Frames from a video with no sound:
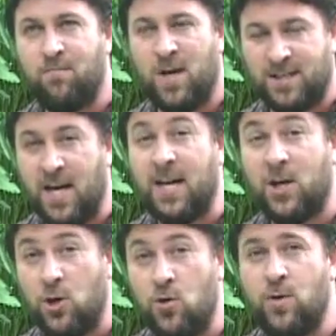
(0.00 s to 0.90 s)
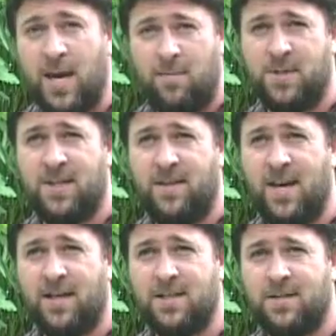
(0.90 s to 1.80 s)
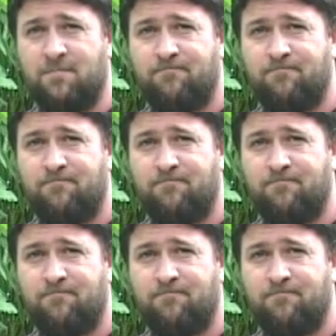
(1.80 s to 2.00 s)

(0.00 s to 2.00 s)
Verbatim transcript: assigning new names to things.